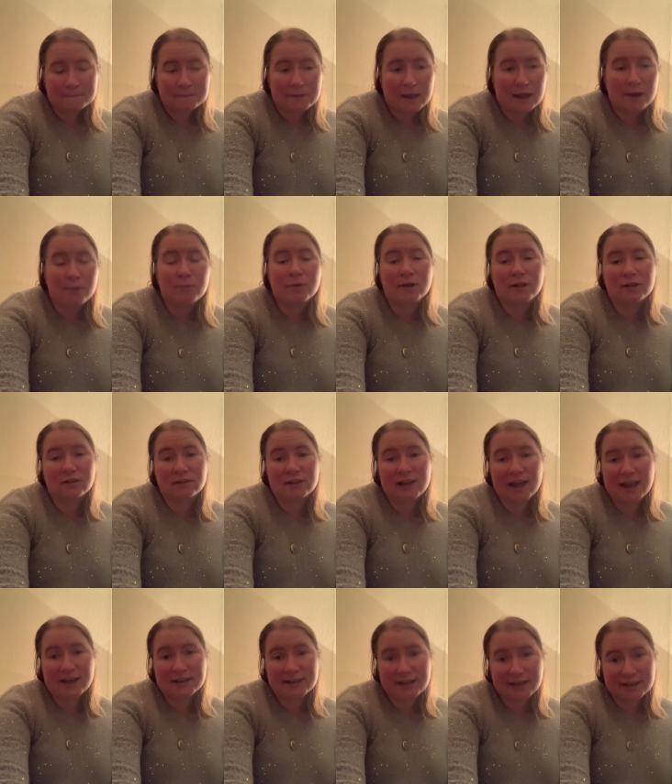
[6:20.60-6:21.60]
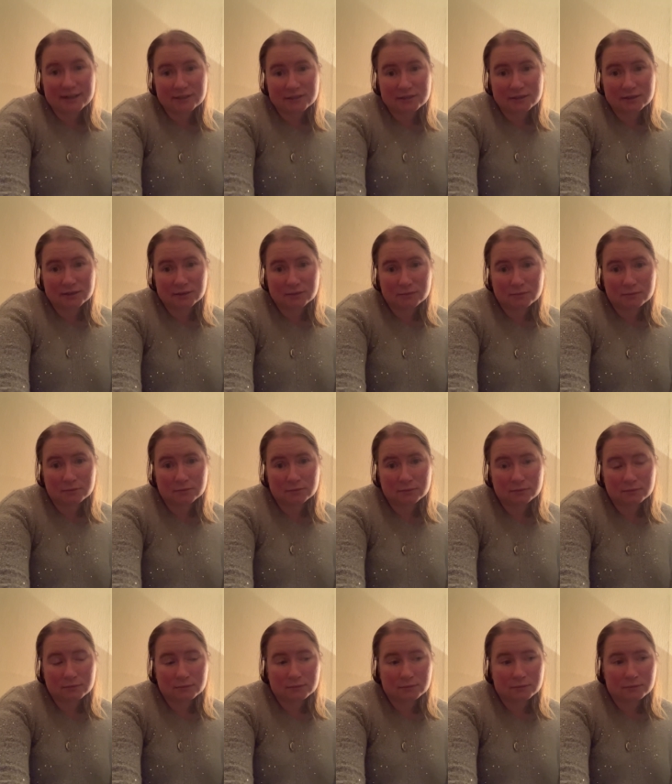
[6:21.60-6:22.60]
I will get it.
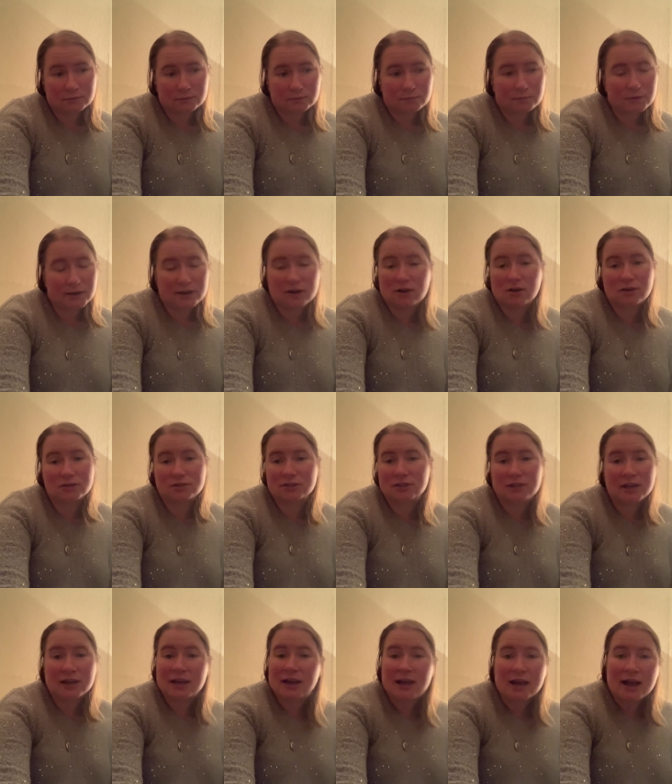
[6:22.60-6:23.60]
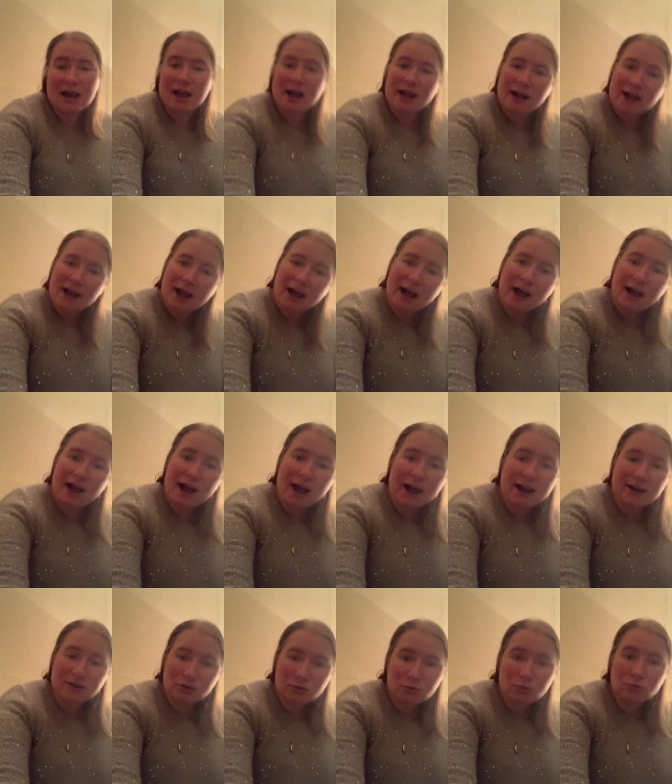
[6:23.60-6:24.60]
Because
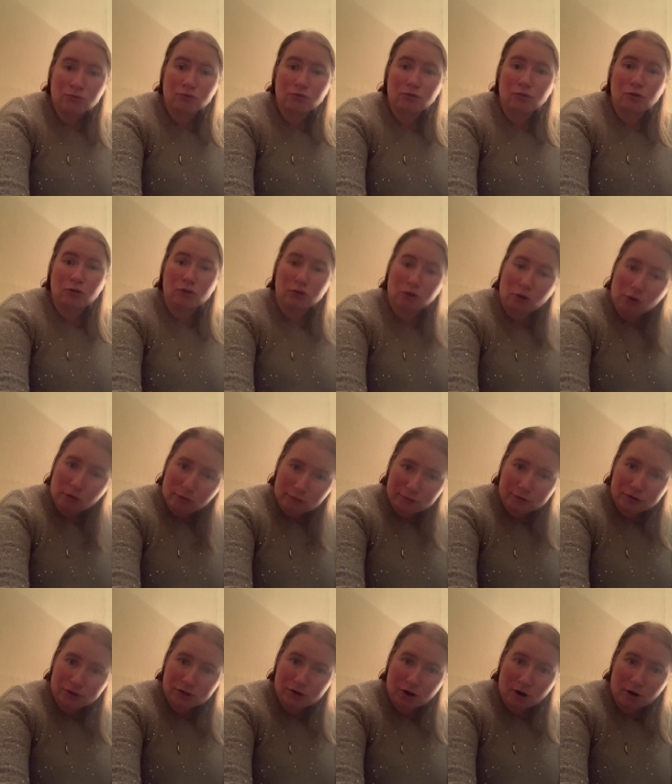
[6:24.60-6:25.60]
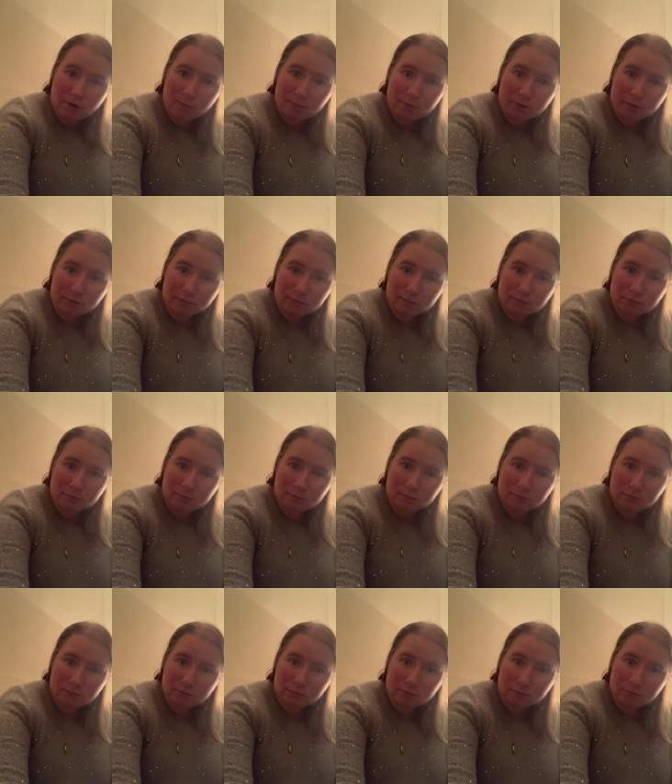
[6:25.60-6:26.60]
I don't close shop
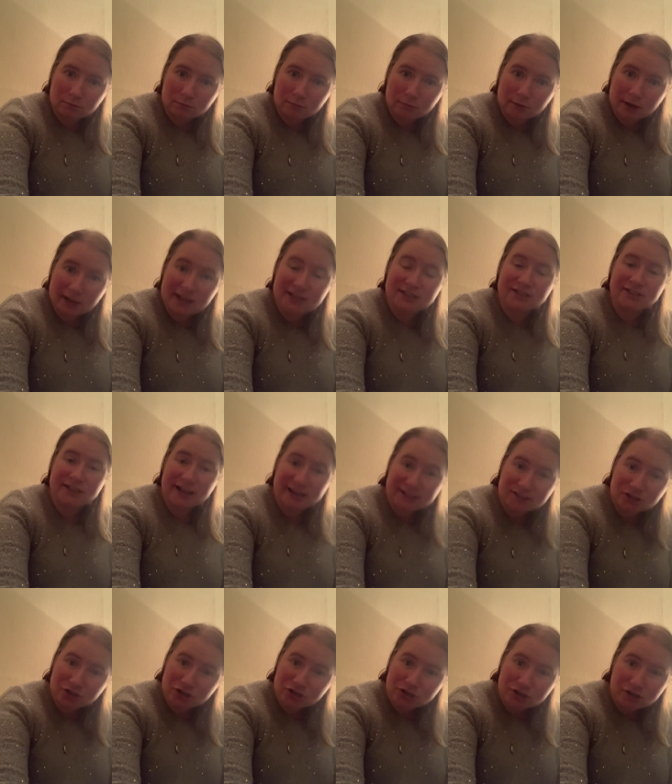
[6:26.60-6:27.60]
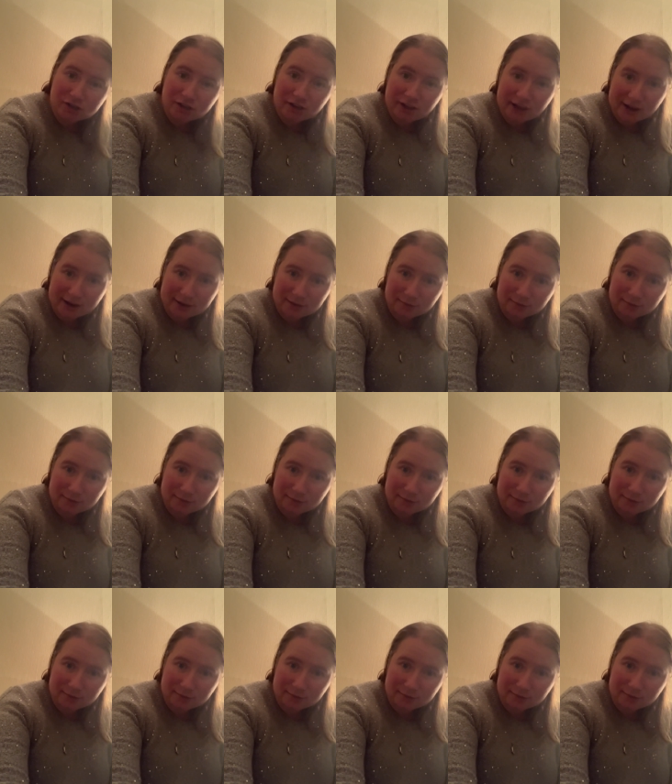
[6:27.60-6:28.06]
intentionally.